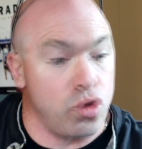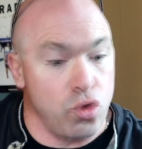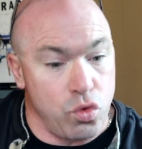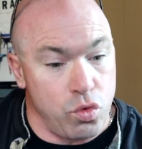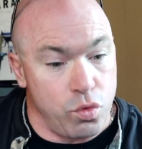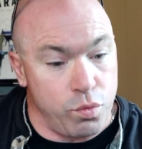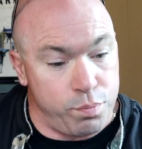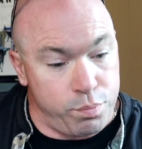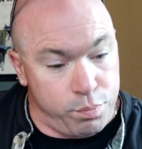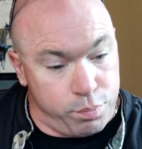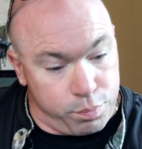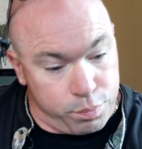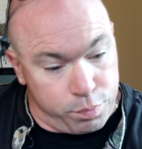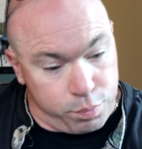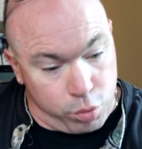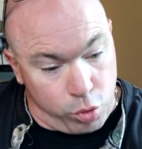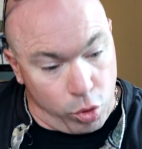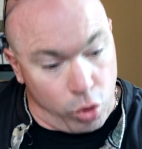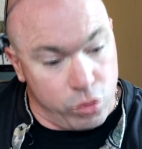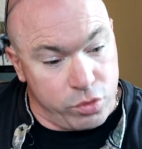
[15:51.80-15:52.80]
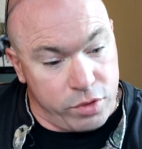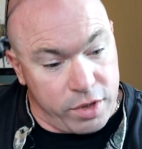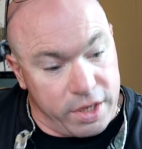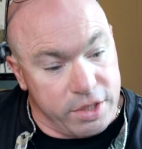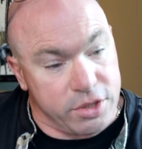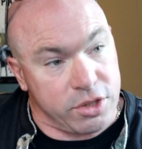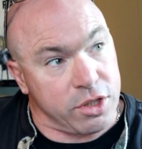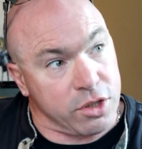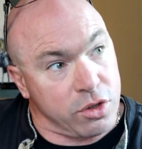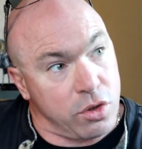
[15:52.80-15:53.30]
to
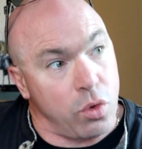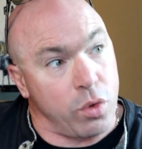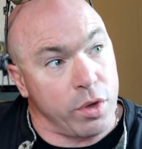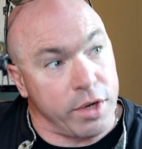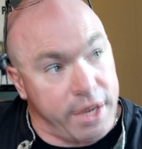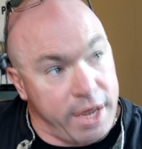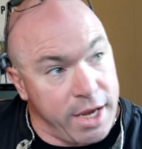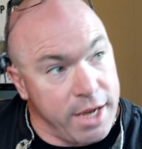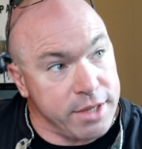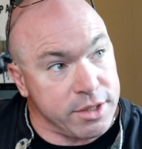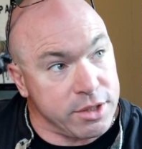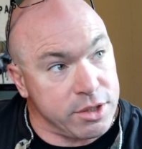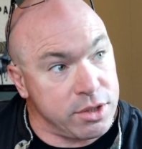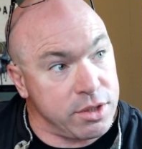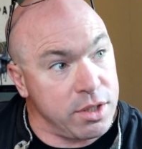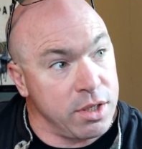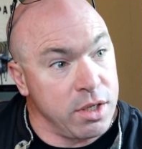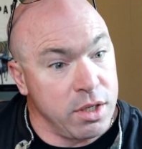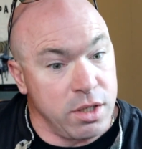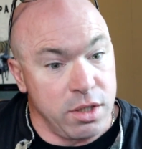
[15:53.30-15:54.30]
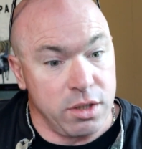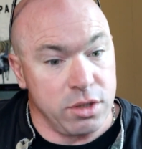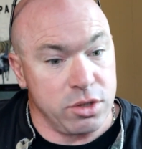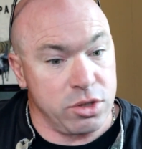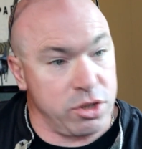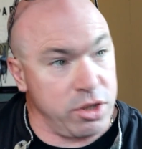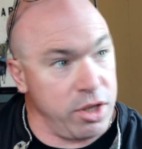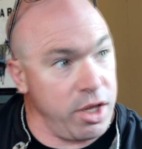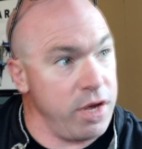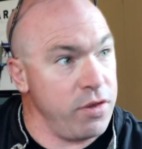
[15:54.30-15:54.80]
protest to go against
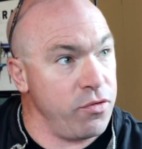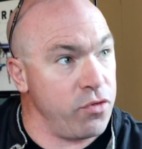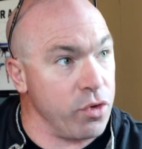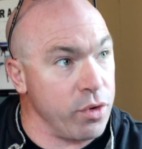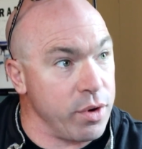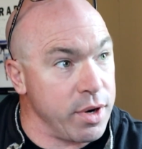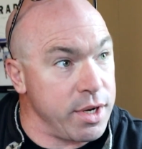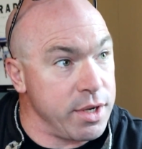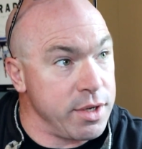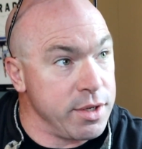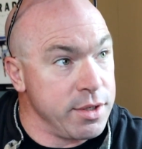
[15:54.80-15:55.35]
slavery.